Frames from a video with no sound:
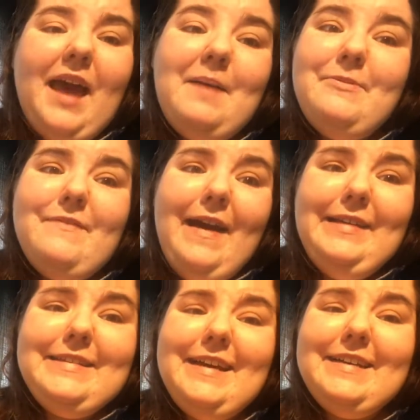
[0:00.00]
Happy
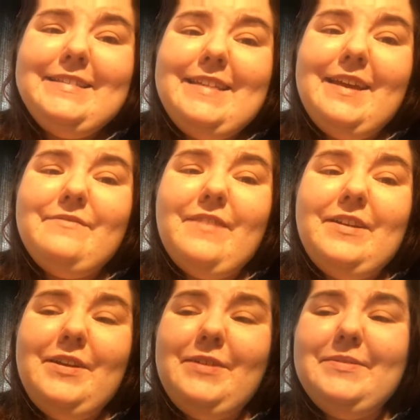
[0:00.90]
Valentine's Day,
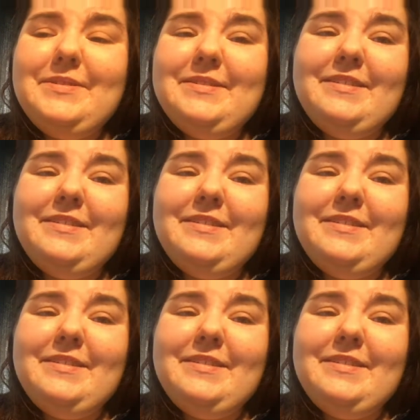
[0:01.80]
friendos!